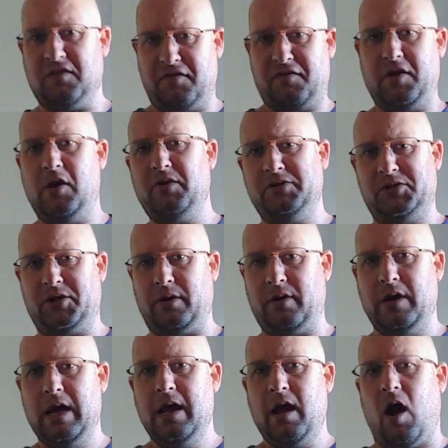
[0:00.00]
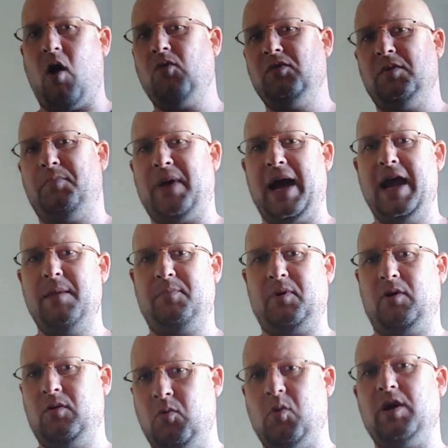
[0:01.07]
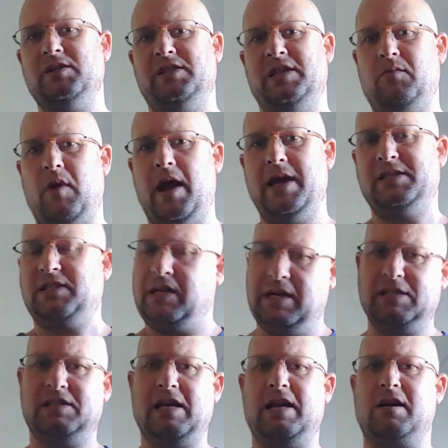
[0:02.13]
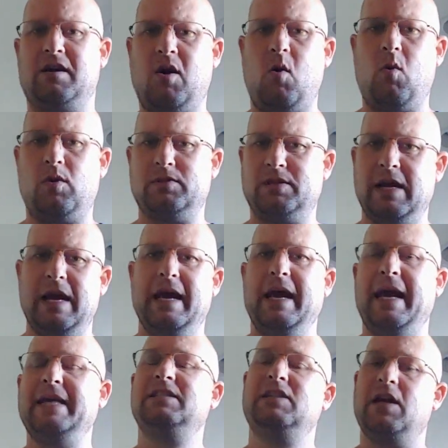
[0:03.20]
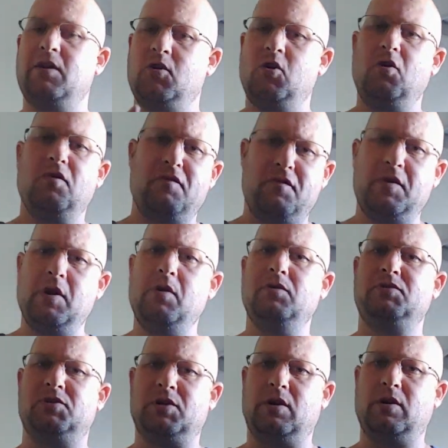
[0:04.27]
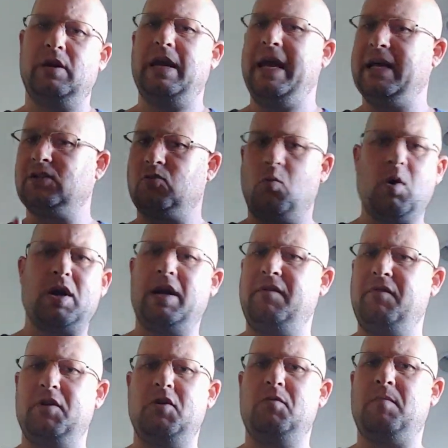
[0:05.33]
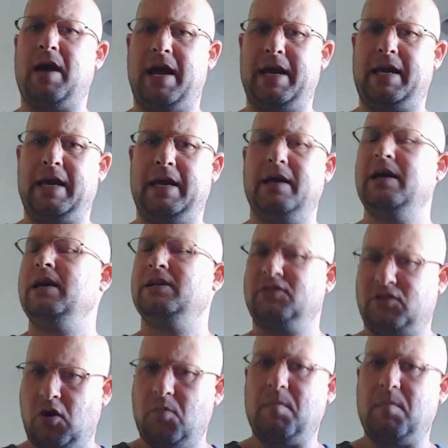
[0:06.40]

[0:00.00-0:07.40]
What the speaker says: future on the paper was erased. And he said, of course. He said, your future is whatever you make it, so